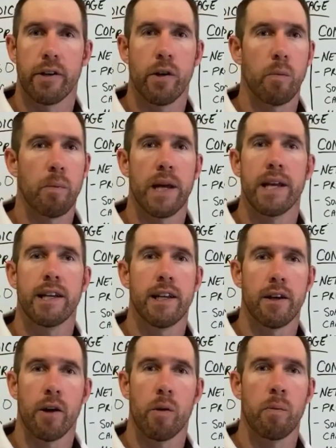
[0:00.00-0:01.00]
You don't pay any
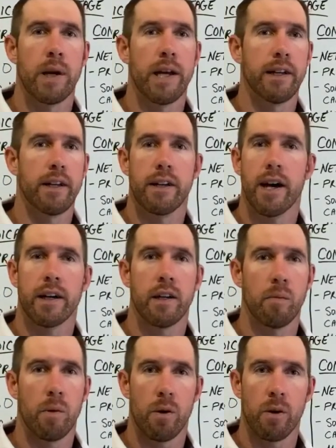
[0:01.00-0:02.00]
copay,
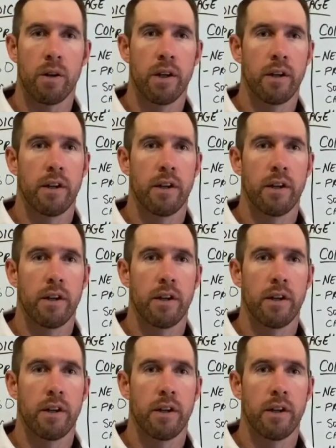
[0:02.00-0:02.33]
deductible.